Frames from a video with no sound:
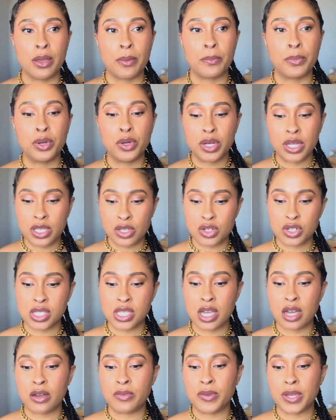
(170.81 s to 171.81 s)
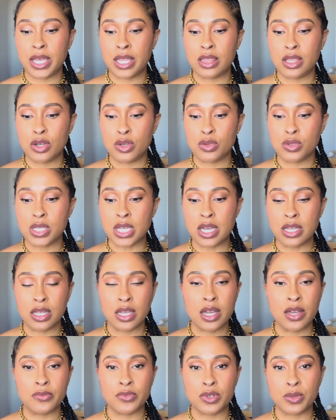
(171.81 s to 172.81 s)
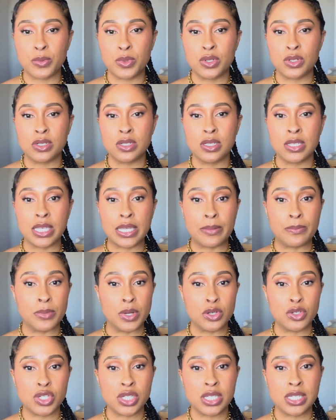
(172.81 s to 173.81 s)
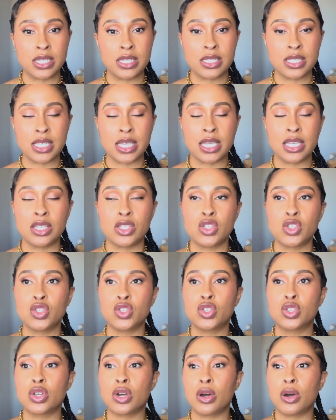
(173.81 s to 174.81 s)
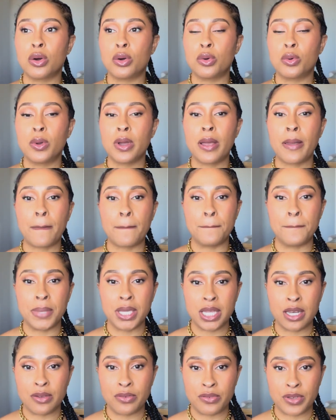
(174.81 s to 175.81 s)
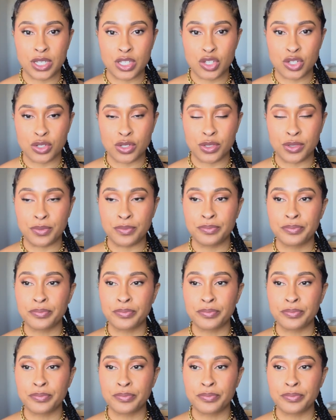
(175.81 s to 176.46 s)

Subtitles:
putting yourself in those uncomfortable emotions is so beneficial.